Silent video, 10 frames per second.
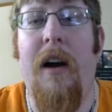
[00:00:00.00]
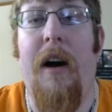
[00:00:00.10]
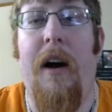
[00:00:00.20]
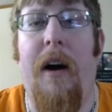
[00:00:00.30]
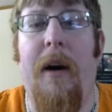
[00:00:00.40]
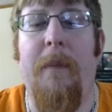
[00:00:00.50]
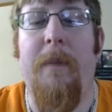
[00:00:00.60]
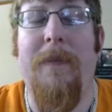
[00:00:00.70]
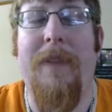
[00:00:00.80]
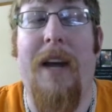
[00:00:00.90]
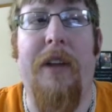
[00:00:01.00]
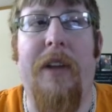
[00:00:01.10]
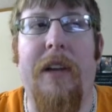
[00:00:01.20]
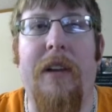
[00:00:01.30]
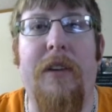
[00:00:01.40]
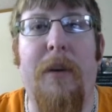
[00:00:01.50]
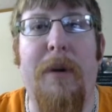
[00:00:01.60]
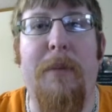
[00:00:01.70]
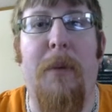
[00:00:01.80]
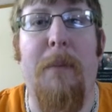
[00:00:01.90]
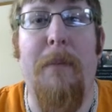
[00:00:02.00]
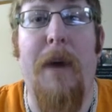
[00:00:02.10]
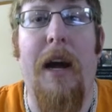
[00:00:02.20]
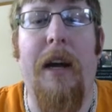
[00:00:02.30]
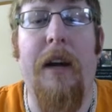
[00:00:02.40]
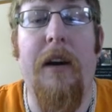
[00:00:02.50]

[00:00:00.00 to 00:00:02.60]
I think that some people may